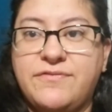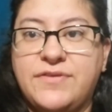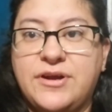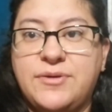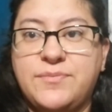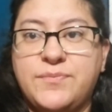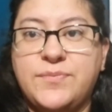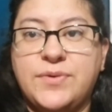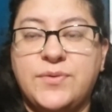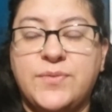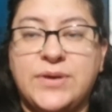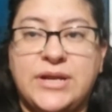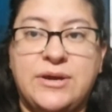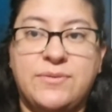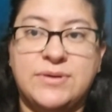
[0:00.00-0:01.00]
from
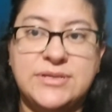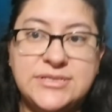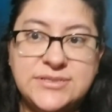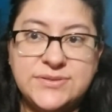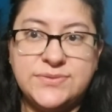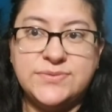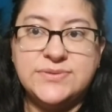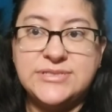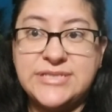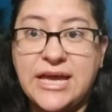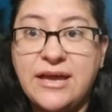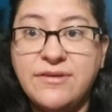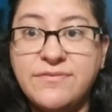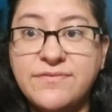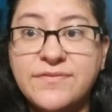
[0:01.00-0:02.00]
when I went to
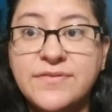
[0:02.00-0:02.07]
SAF,